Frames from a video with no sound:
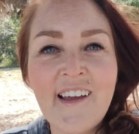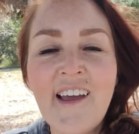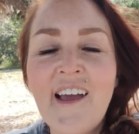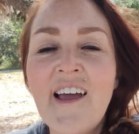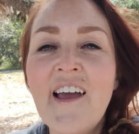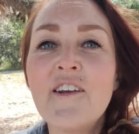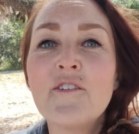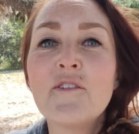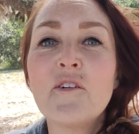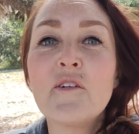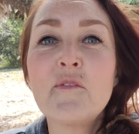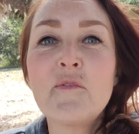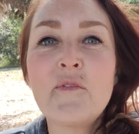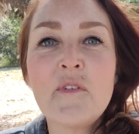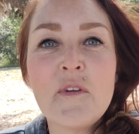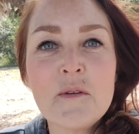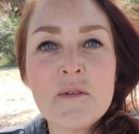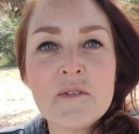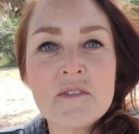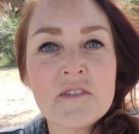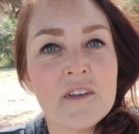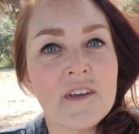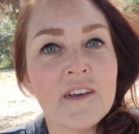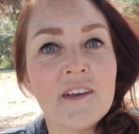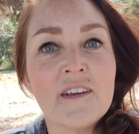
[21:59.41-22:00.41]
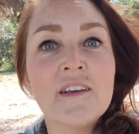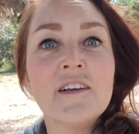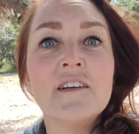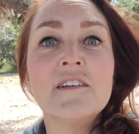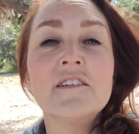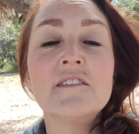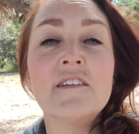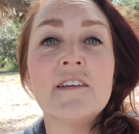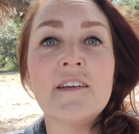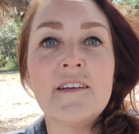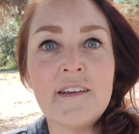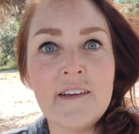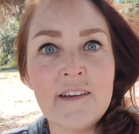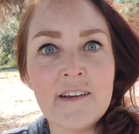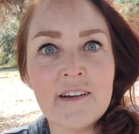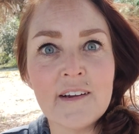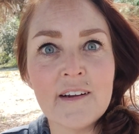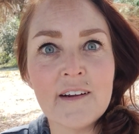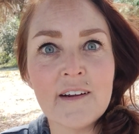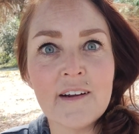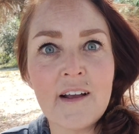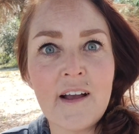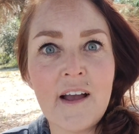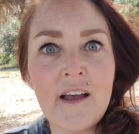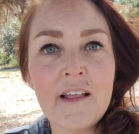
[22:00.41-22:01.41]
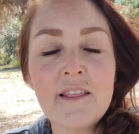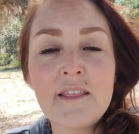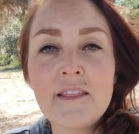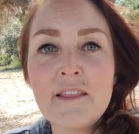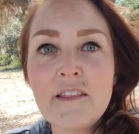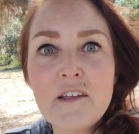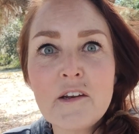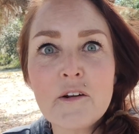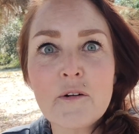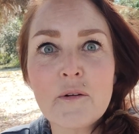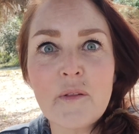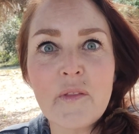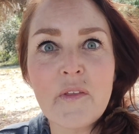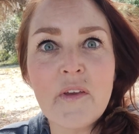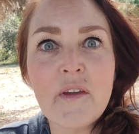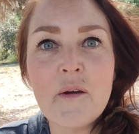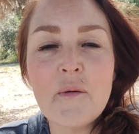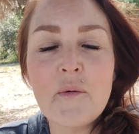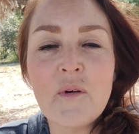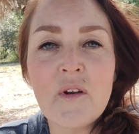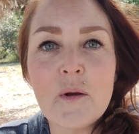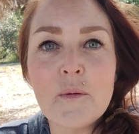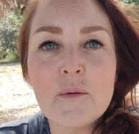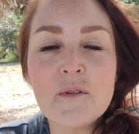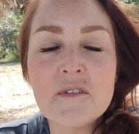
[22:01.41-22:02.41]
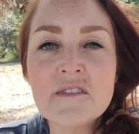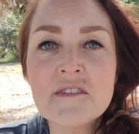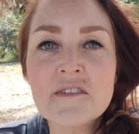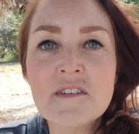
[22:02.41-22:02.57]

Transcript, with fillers: and refusing to hear, literally, when it was